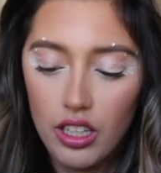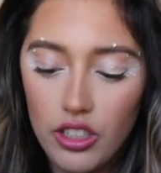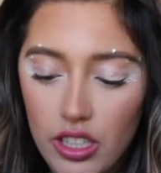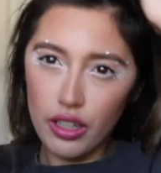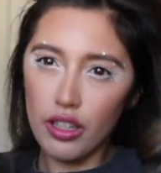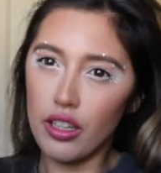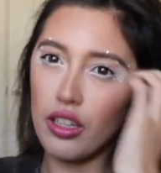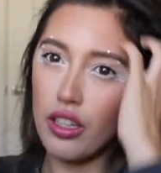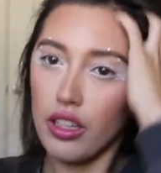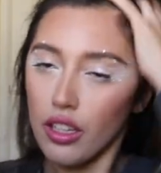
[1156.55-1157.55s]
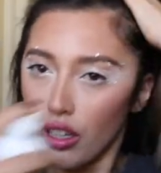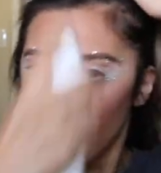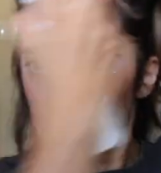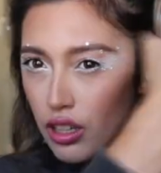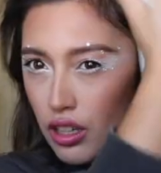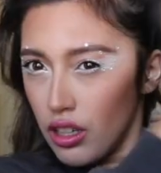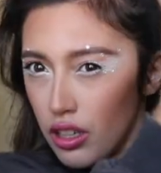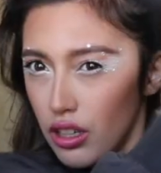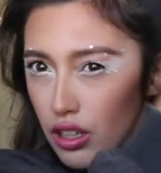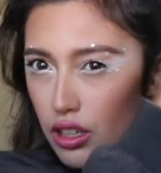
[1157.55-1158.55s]
just to like have
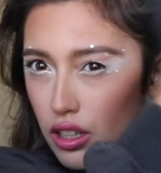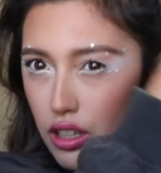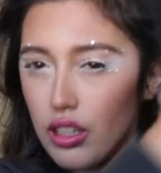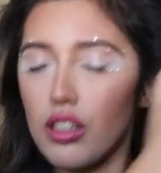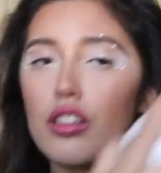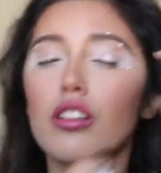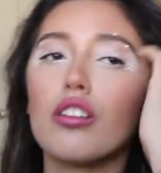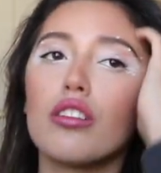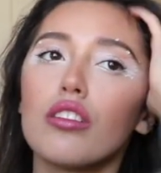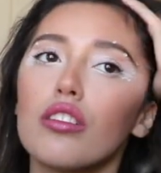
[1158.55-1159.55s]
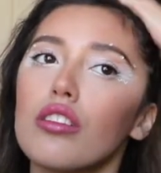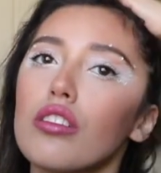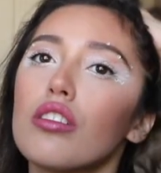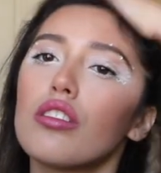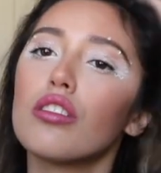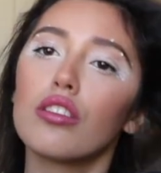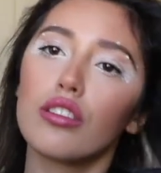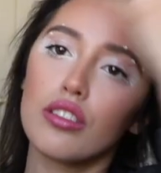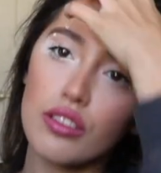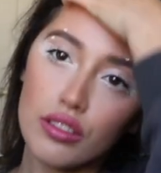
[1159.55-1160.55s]
my hair
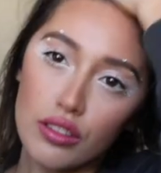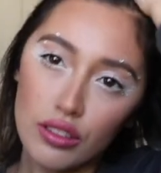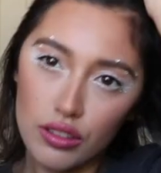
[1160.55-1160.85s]
nice and